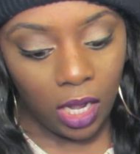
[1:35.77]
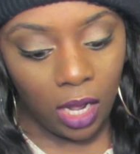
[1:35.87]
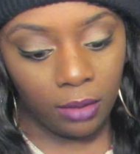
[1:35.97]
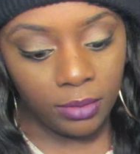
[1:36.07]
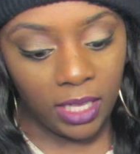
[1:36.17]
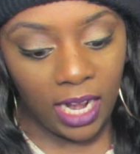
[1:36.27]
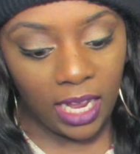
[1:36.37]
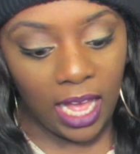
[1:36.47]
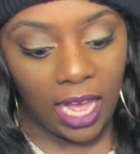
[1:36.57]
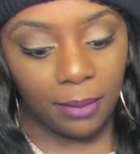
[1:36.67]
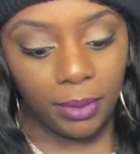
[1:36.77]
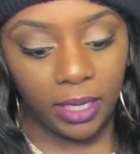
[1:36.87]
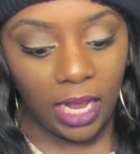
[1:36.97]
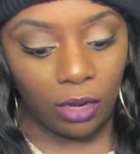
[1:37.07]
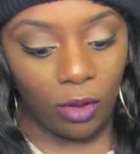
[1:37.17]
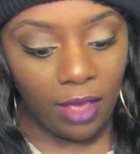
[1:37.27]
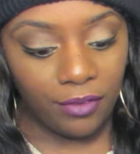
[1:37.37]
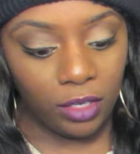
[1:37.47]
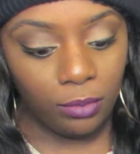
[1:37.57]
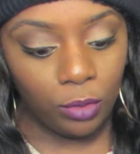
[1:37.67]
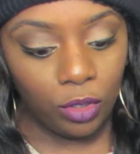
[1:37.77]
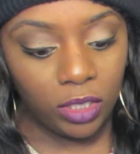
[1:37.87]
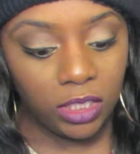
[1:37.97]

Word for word: that I got, but I don't have any more.